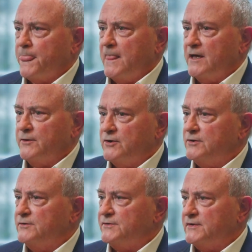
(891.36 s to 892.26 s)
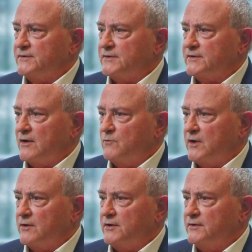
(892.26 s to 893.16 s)
The good news is that
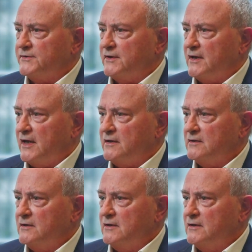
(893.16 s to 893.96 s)
we are using a